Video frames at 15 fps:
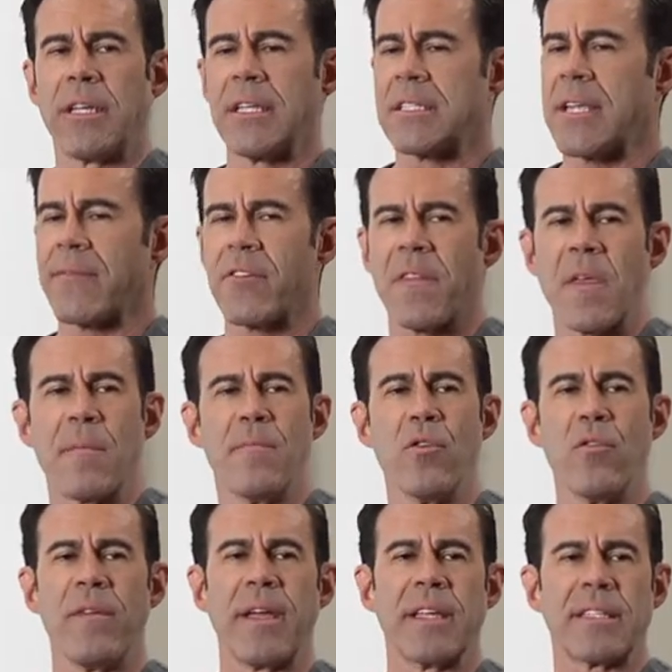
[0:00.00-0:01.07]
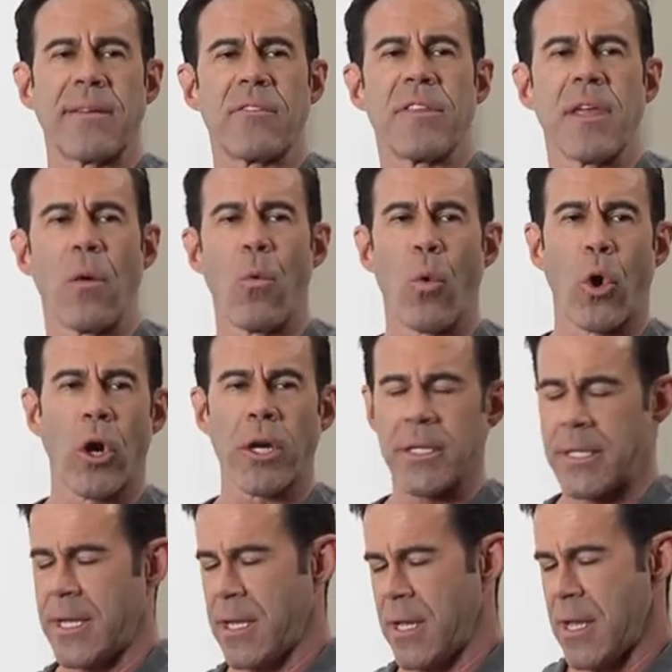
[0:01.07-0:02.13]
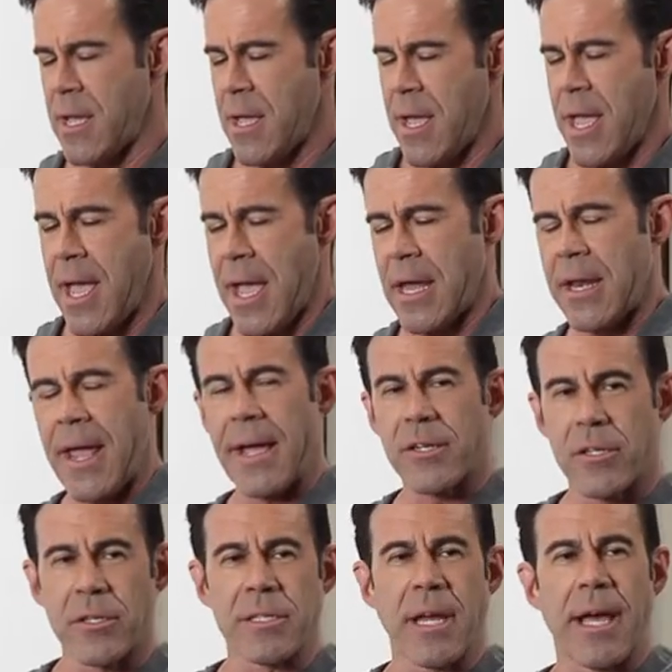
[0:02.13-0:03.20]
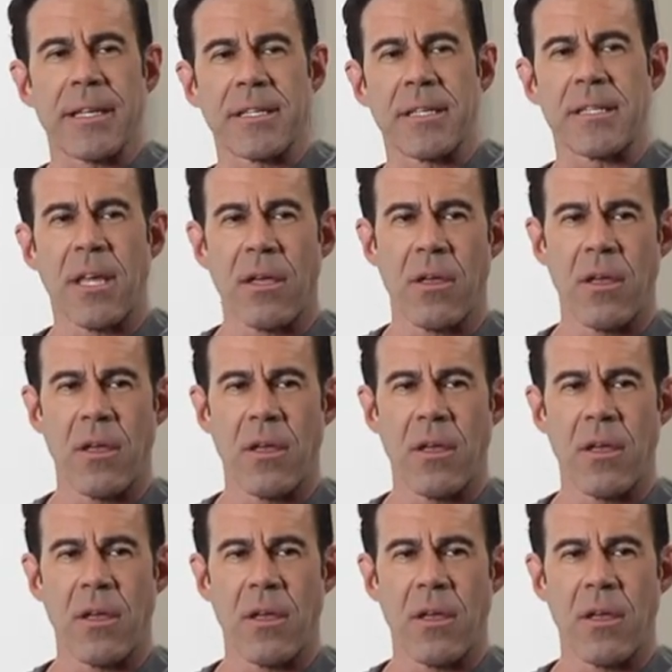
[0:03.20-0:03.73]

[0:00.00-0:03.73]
Gets everything moving, gets everything worked, and exercises